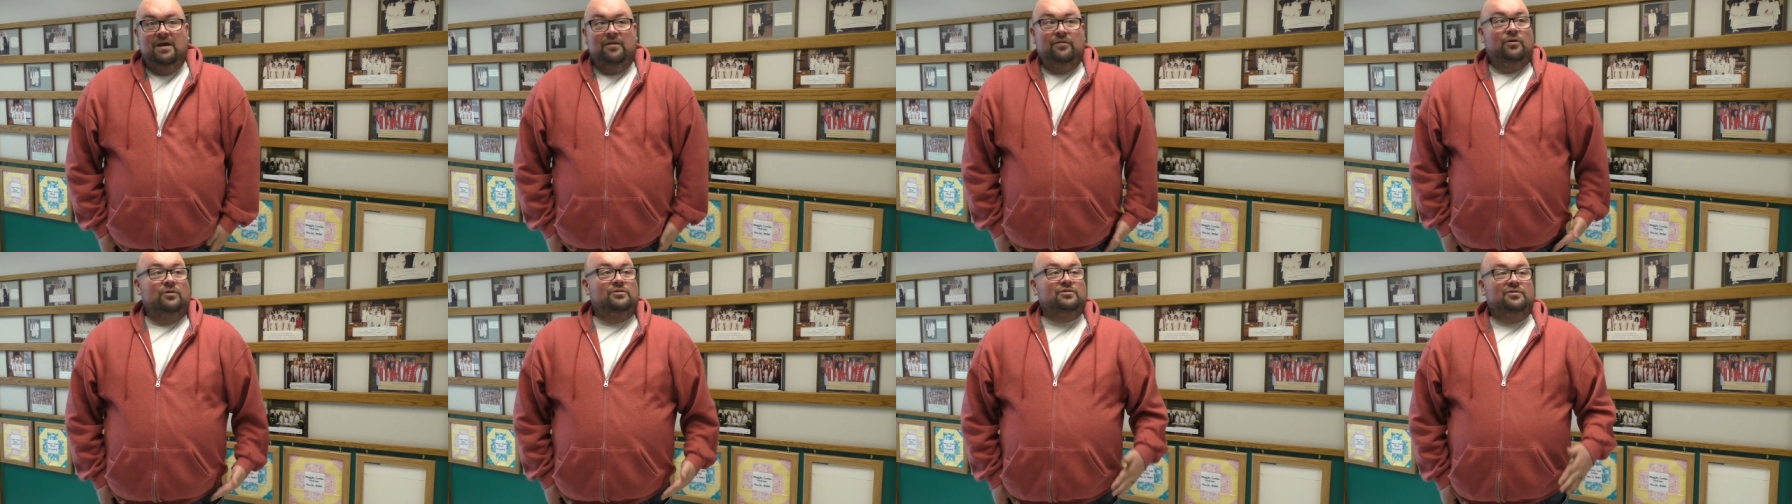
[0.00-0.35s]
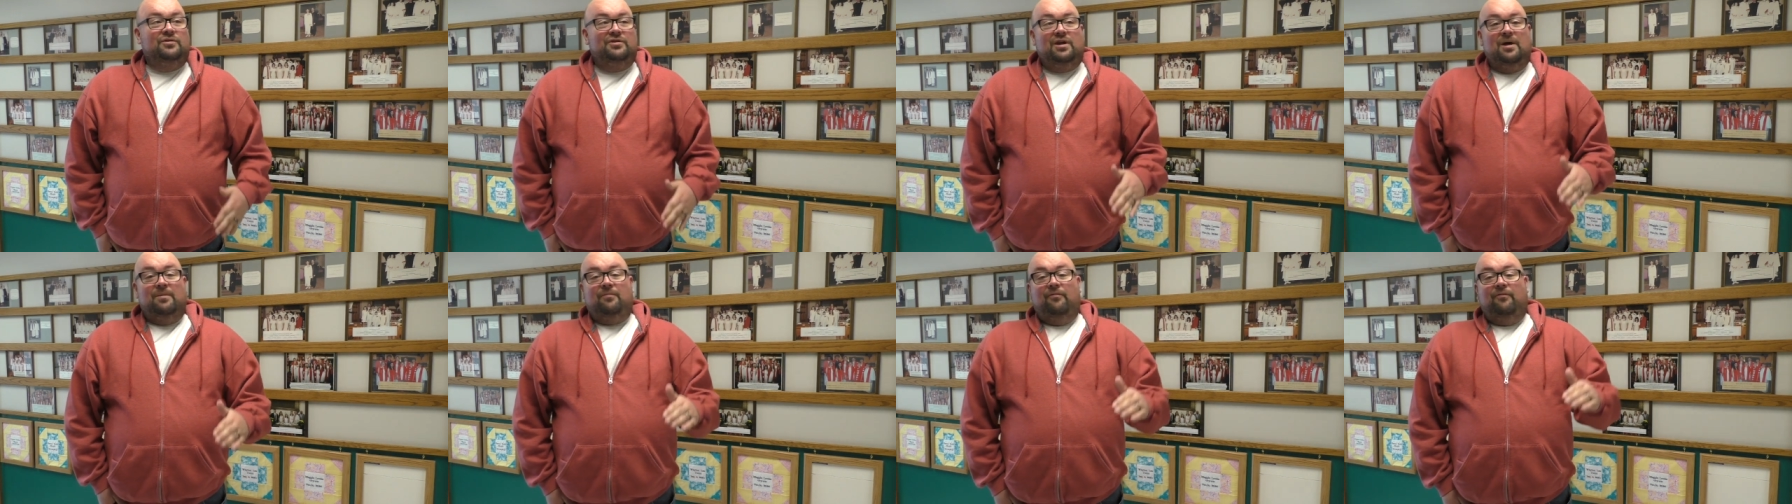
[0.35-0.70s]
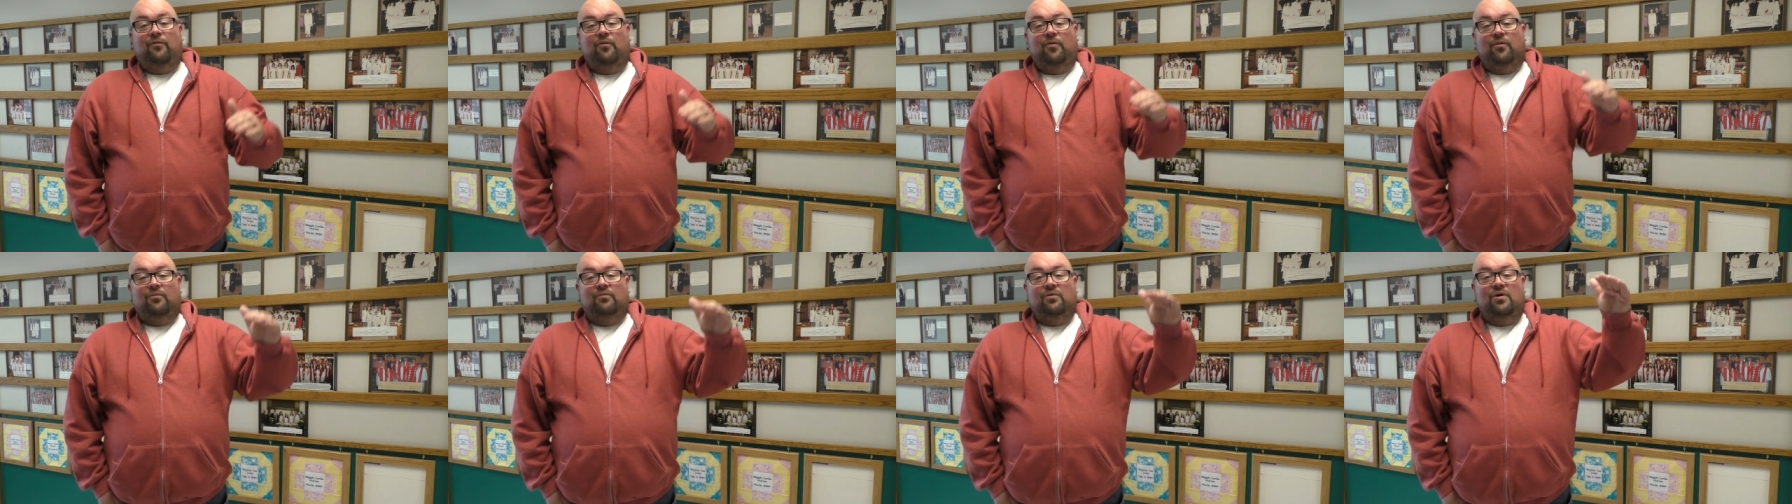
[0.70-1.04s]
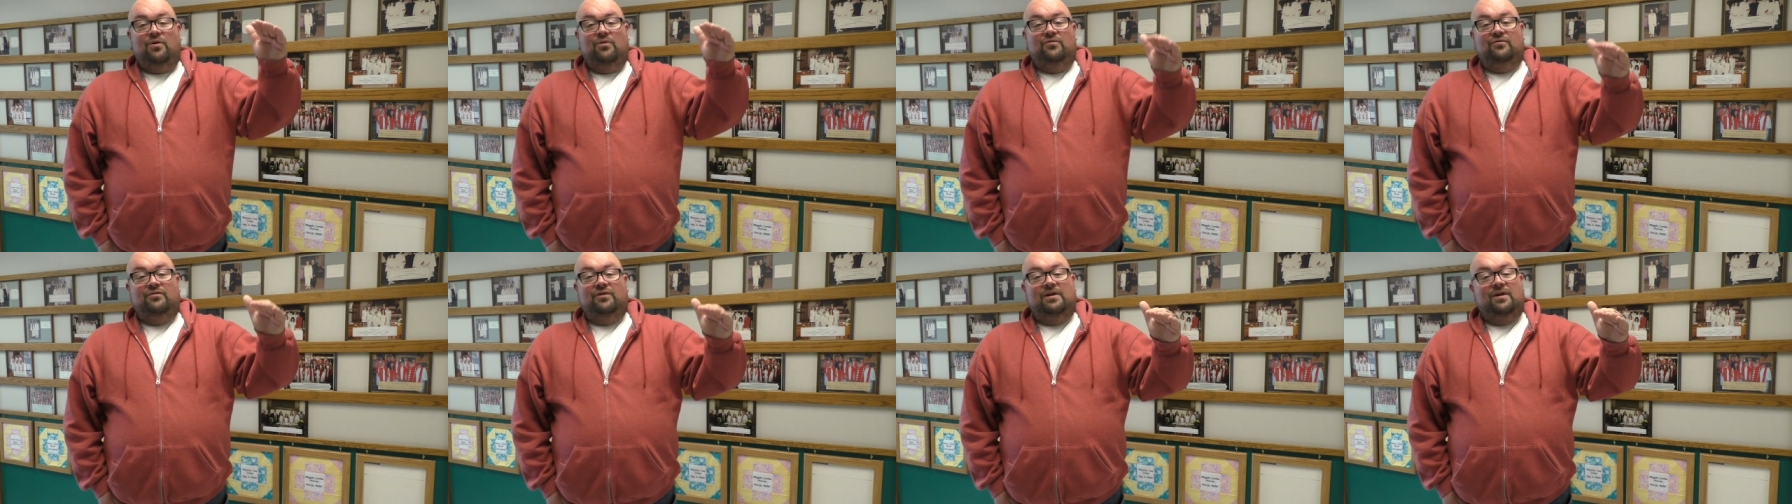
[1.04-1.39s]
Those are the top 4
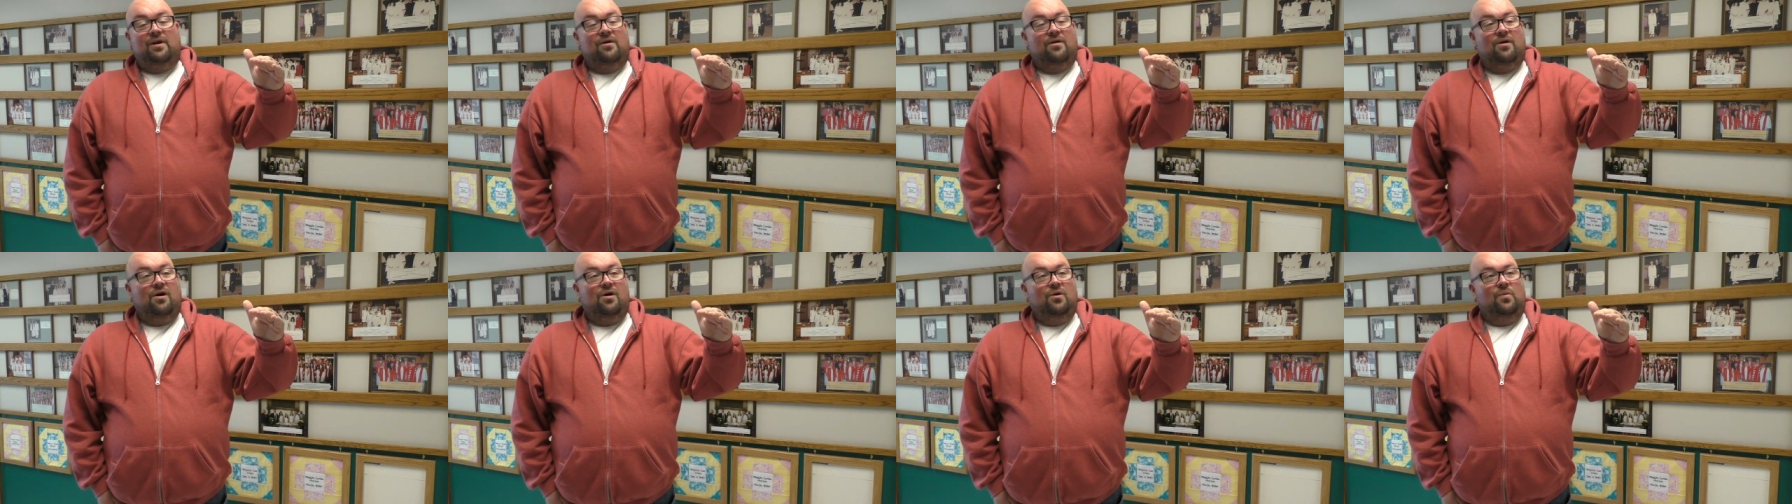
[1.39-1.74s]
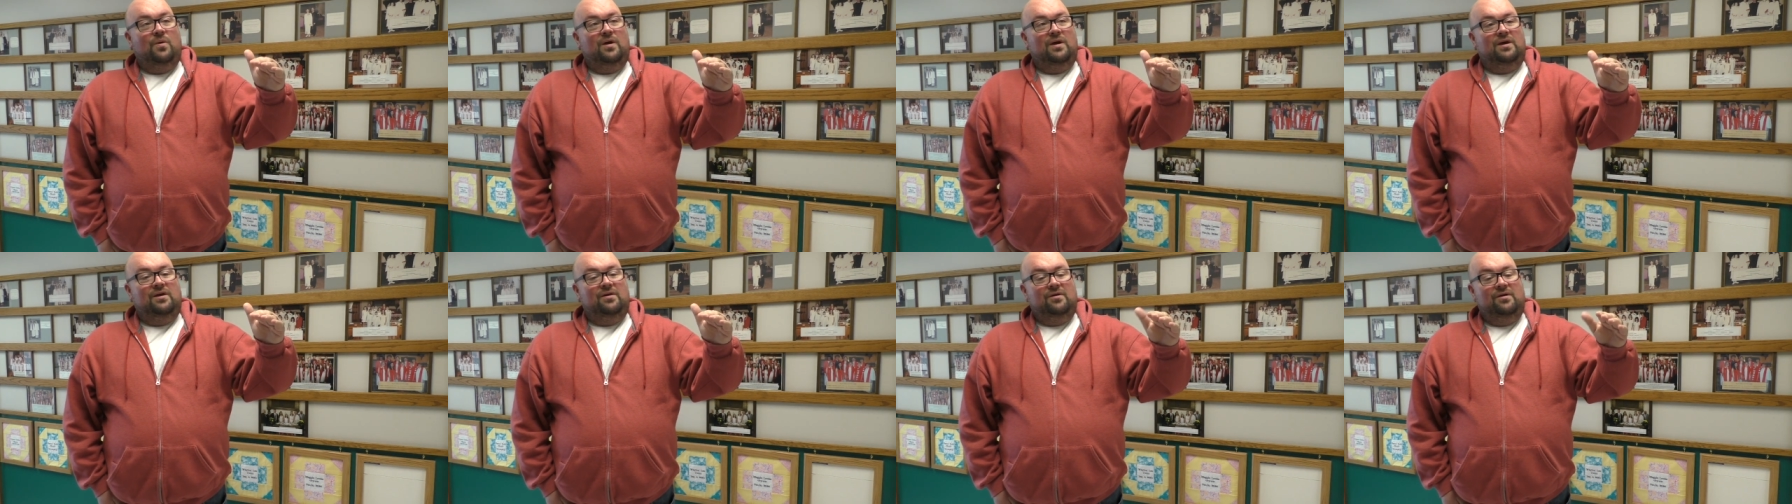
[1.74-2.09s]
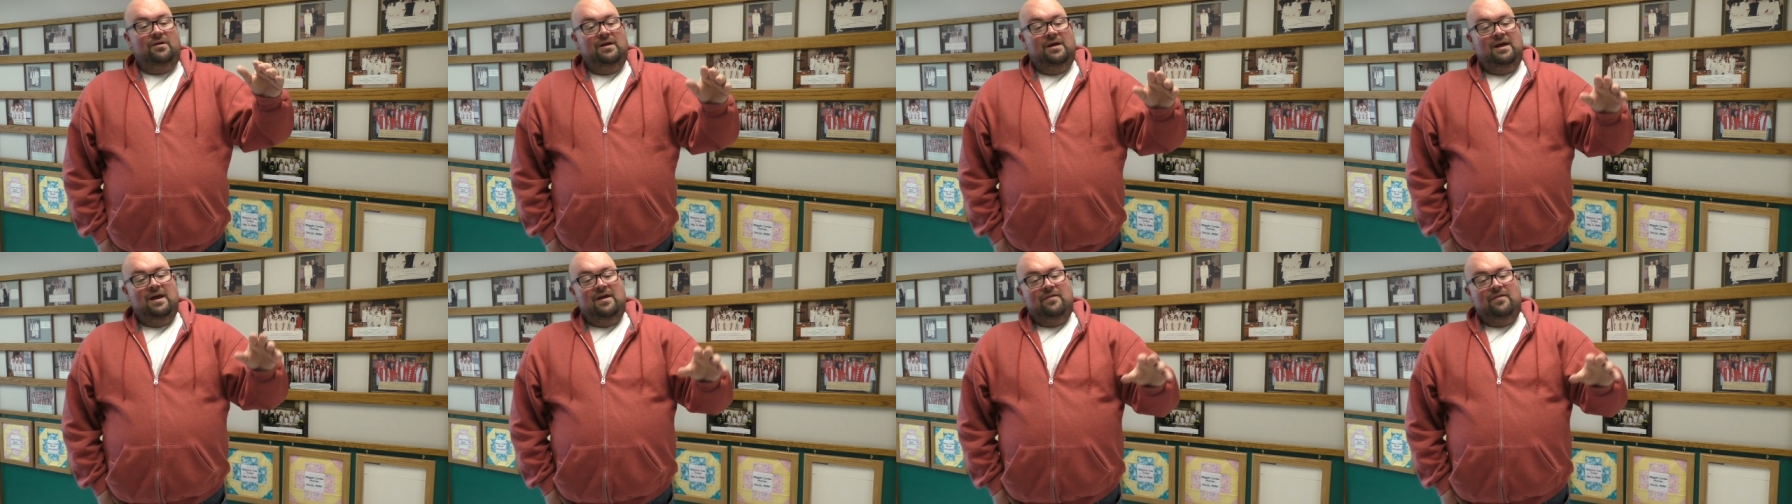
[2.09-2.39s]
rows in our hallway here.